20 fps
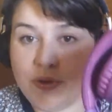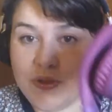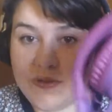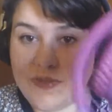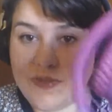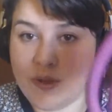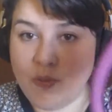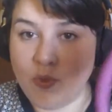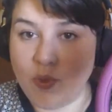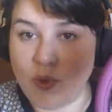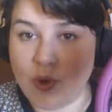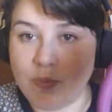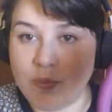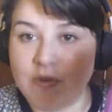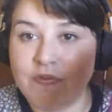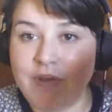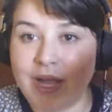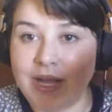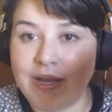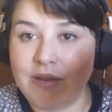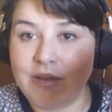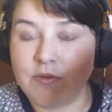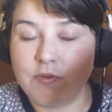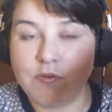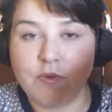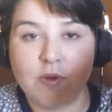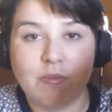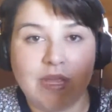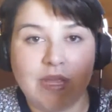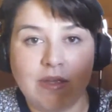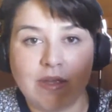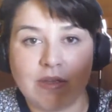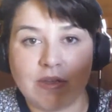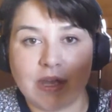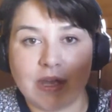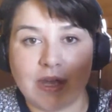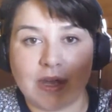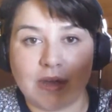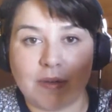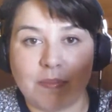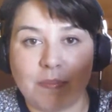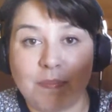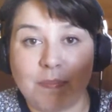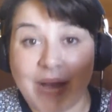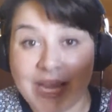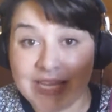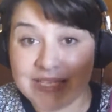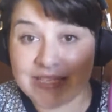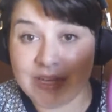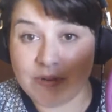Both of them were provided for me